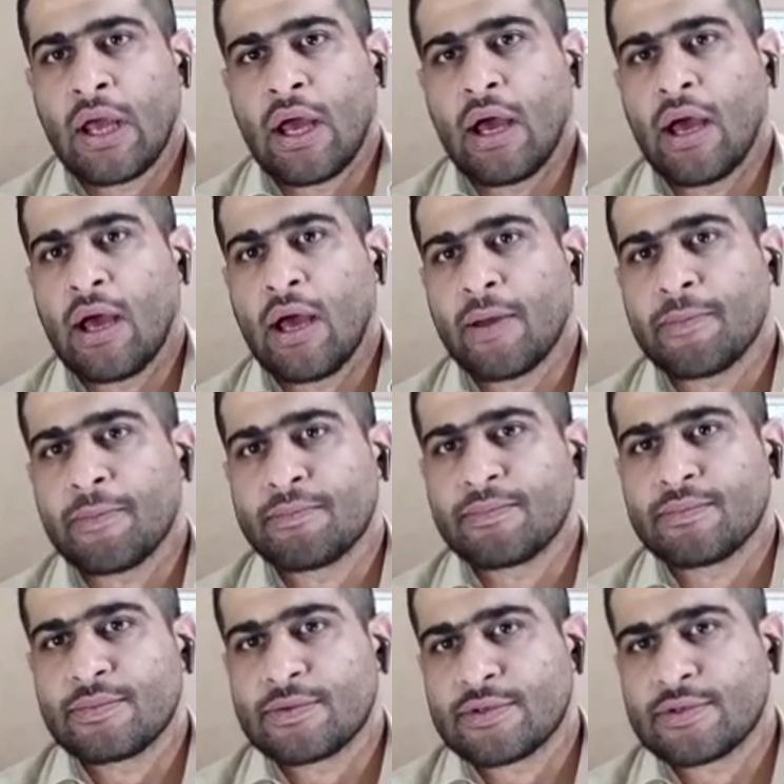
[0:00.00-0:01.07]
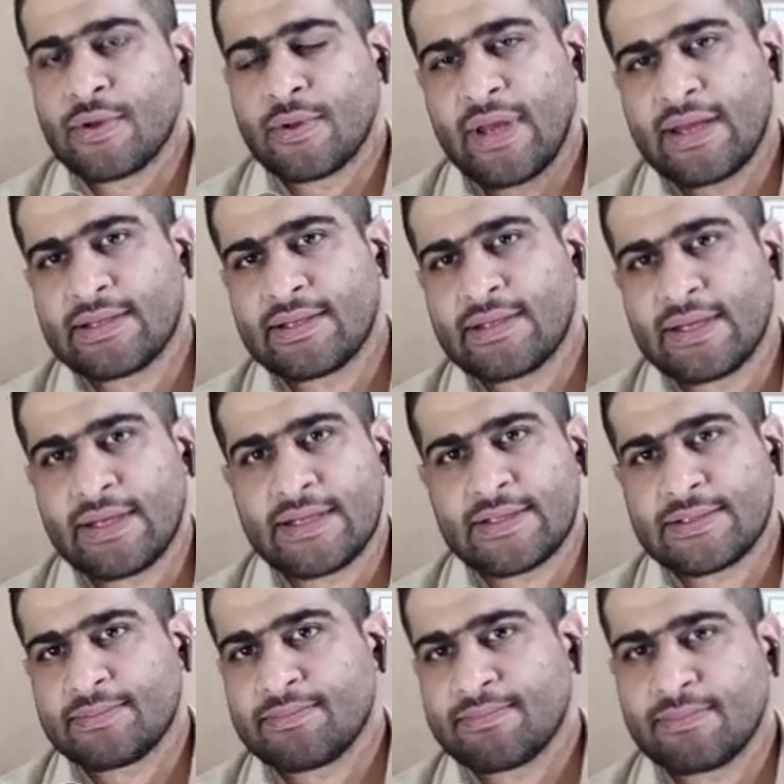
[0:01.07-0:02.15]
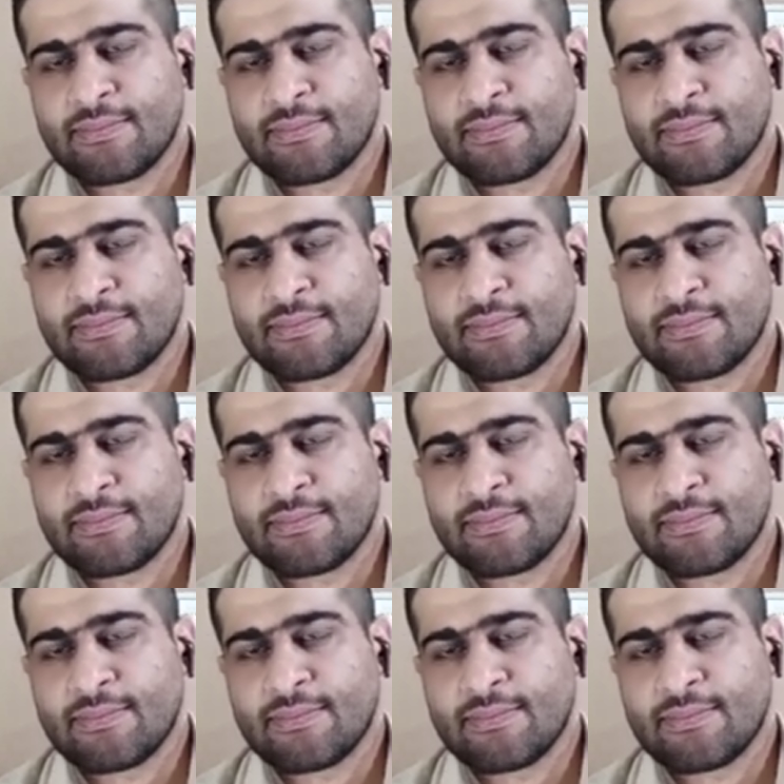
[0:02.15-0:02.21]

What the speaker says: Uh, so that's